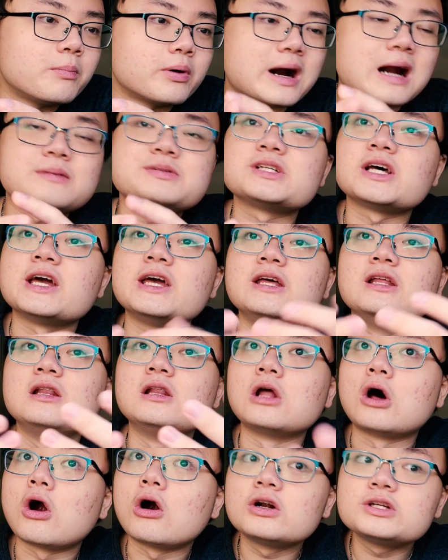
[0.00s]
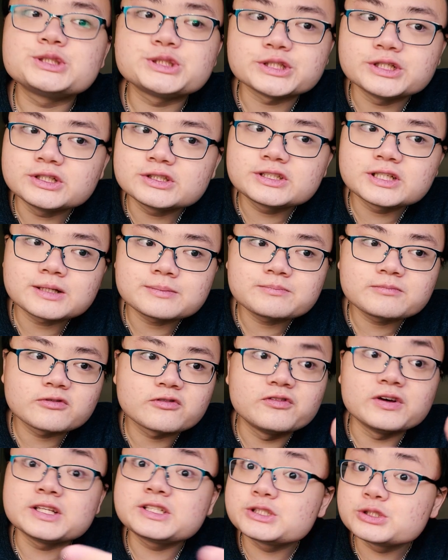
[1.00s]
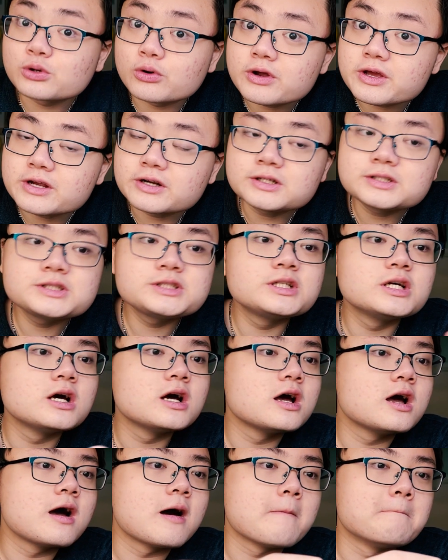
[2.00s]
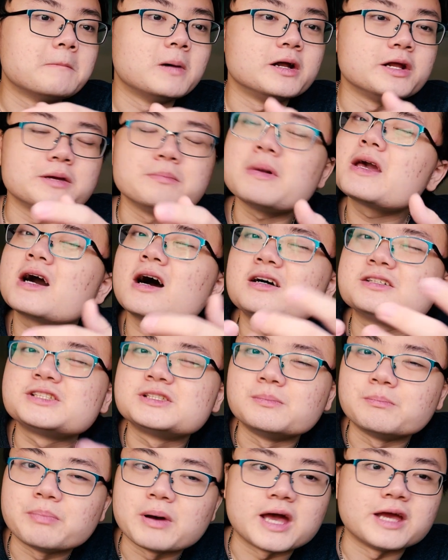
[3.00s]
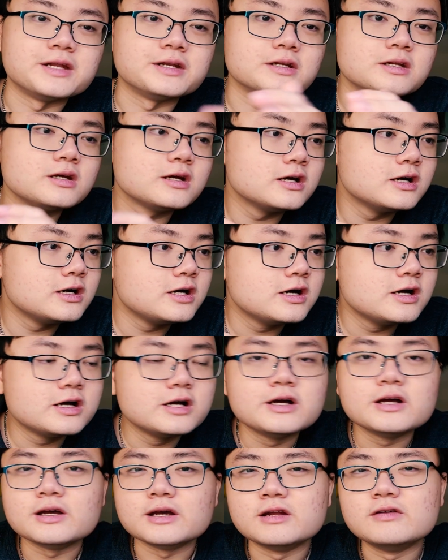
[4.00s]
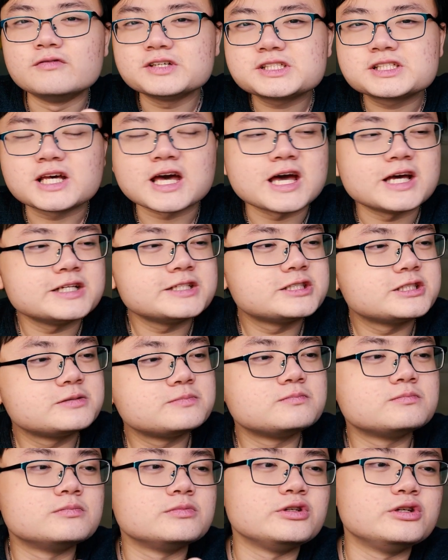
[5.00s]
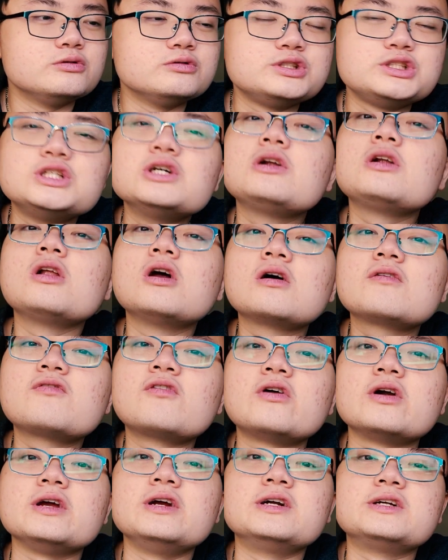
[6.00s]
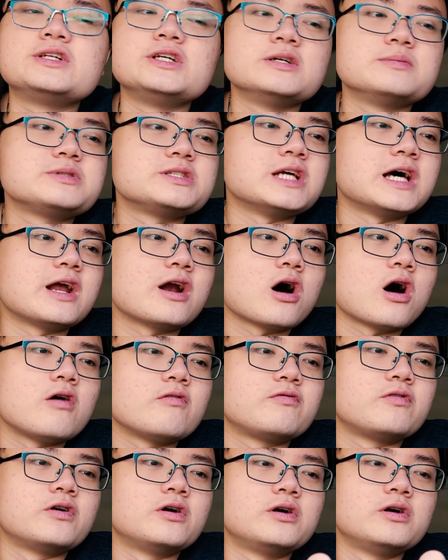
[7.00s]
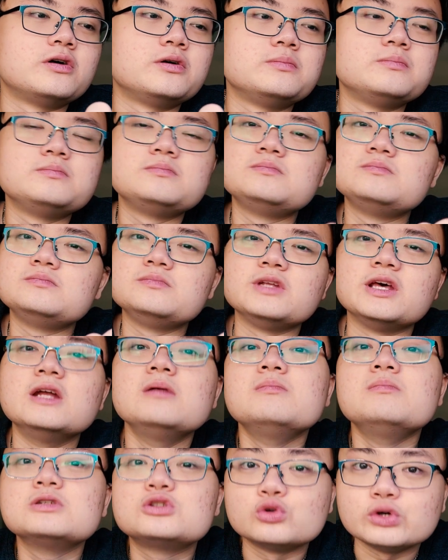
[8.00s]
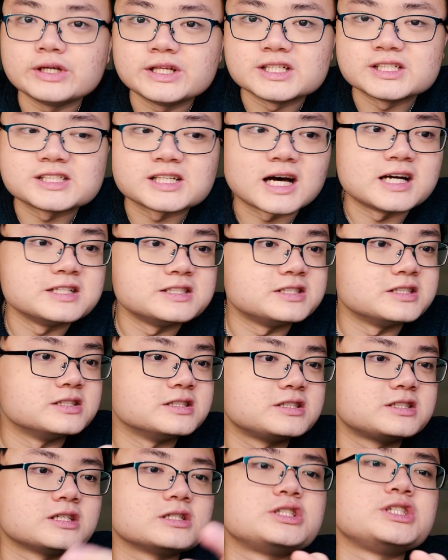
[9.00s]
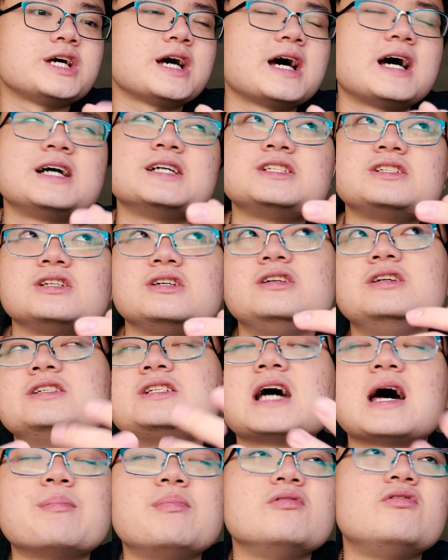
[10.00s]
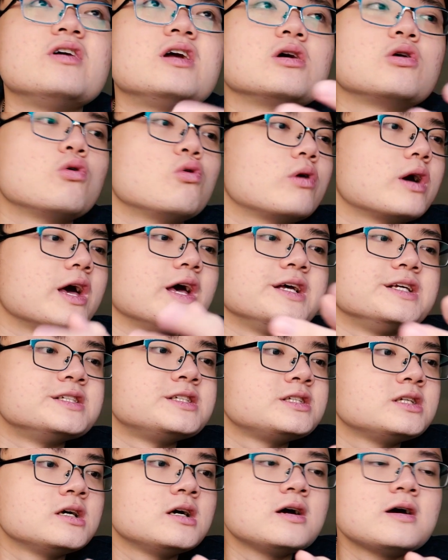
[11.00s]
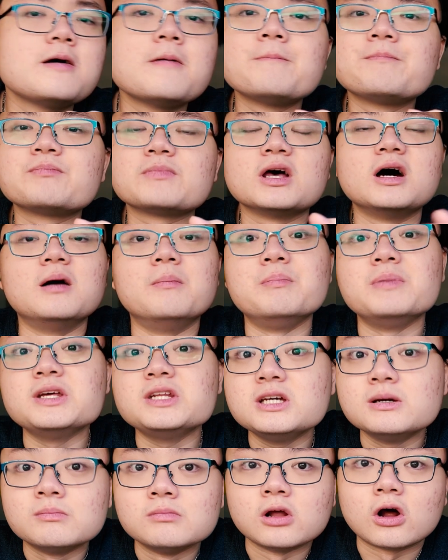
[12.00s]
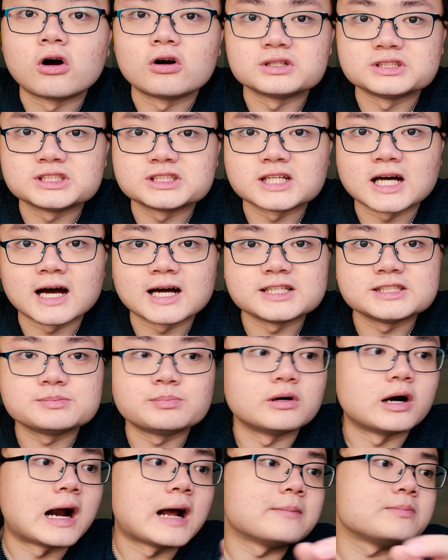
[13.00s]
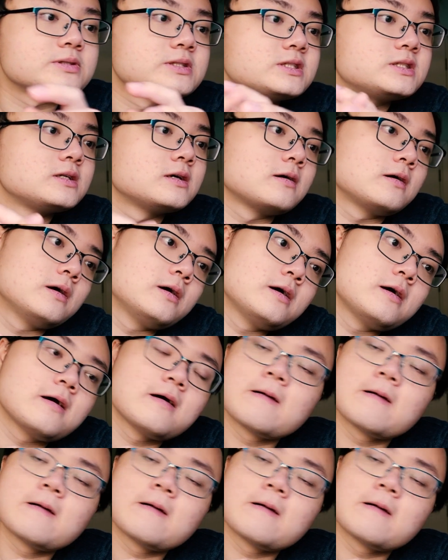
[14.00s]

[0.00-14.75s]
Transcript: Perhaps a large ear tip fits your ears, but it may cause some pain. In this case, you should look for ear tips that offer in between sizes, such as in this hypothetical case, a medium large size perhaps.